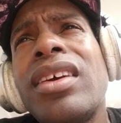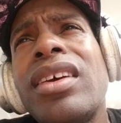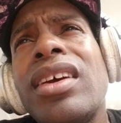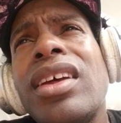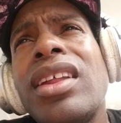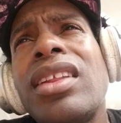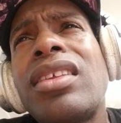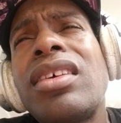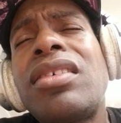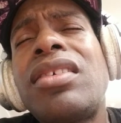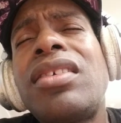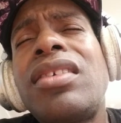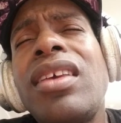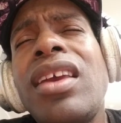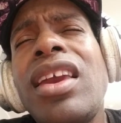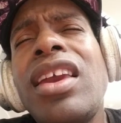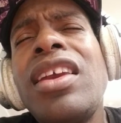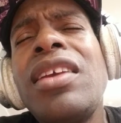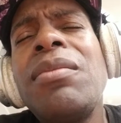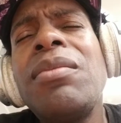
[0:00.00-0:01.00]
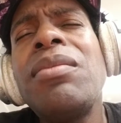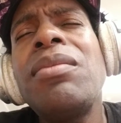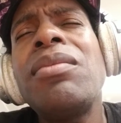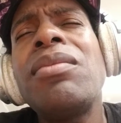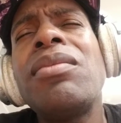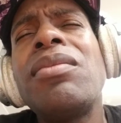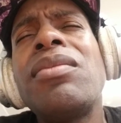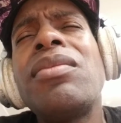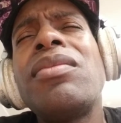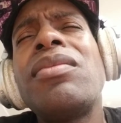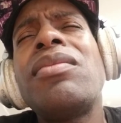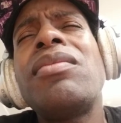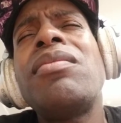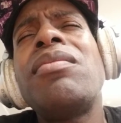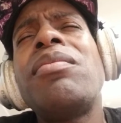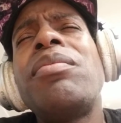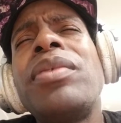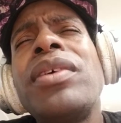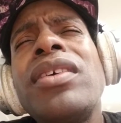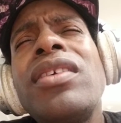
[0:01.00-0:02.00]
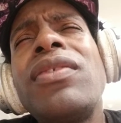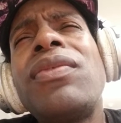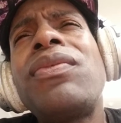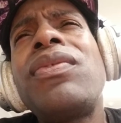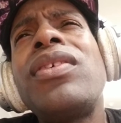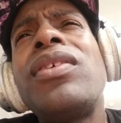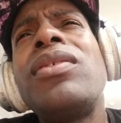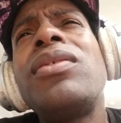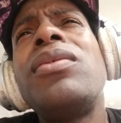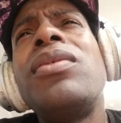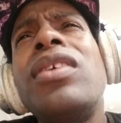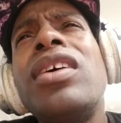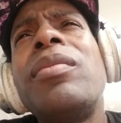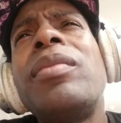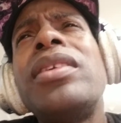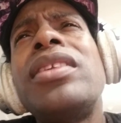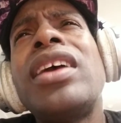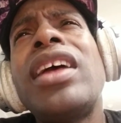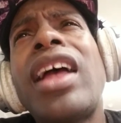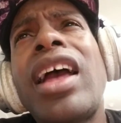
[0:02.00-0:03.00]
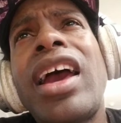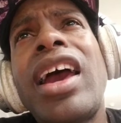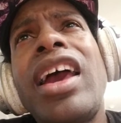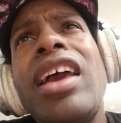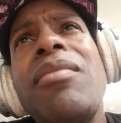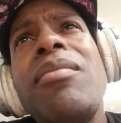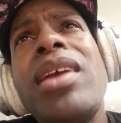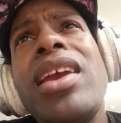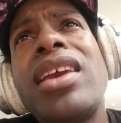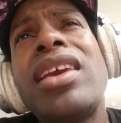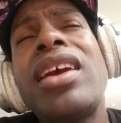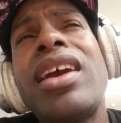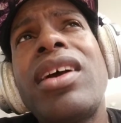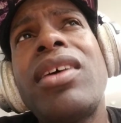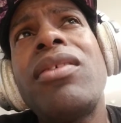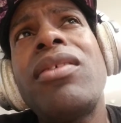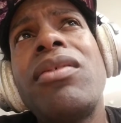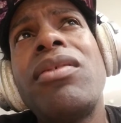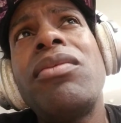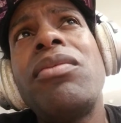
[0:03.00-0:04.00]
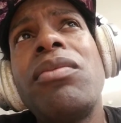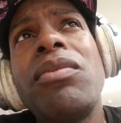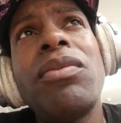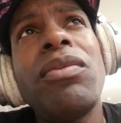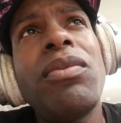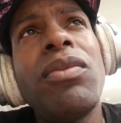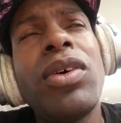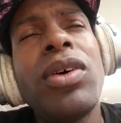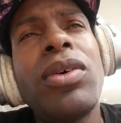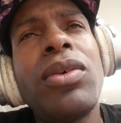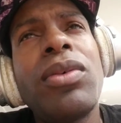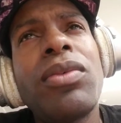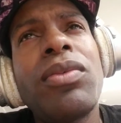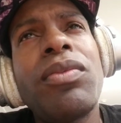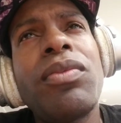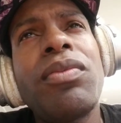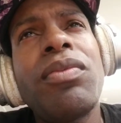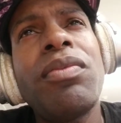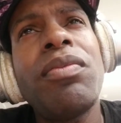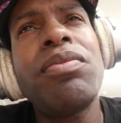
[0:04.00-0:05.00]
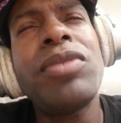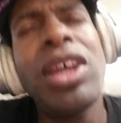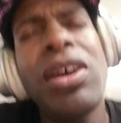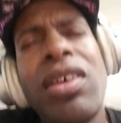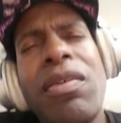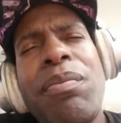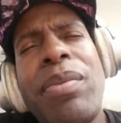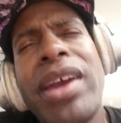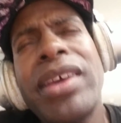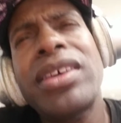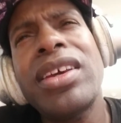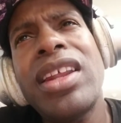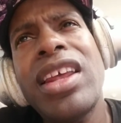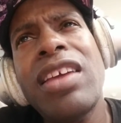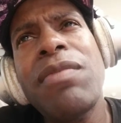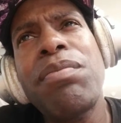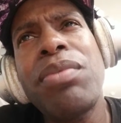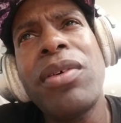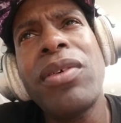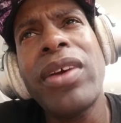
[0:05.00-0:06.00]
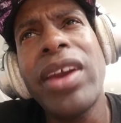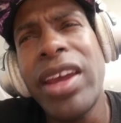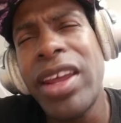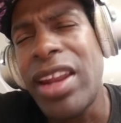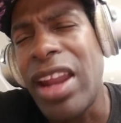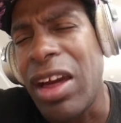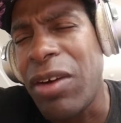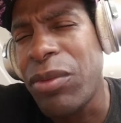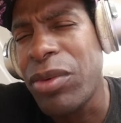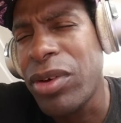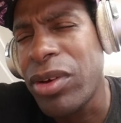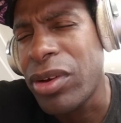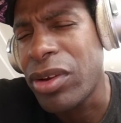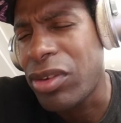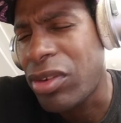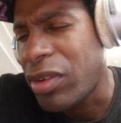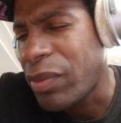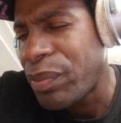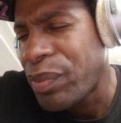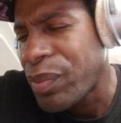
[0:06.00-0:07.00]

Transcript: the same beautiful woman that I make out, well, that was back in April, and I wasn't